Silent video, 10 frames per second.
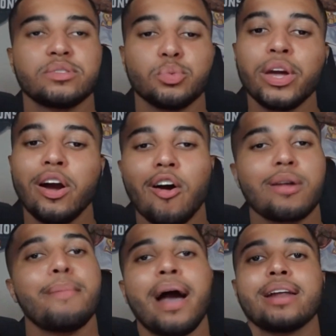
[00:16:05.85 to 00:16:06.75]
we
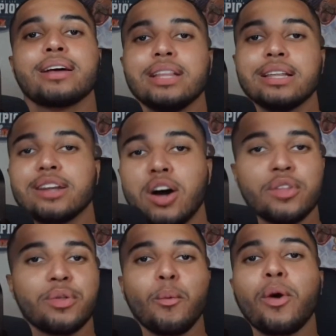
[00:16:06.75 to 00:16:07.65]
automatically thought
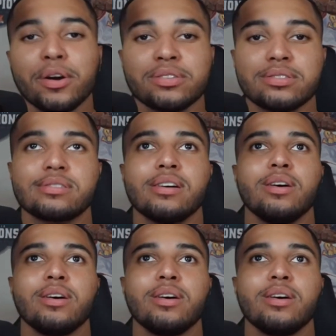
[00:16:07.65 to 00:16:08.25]
the worst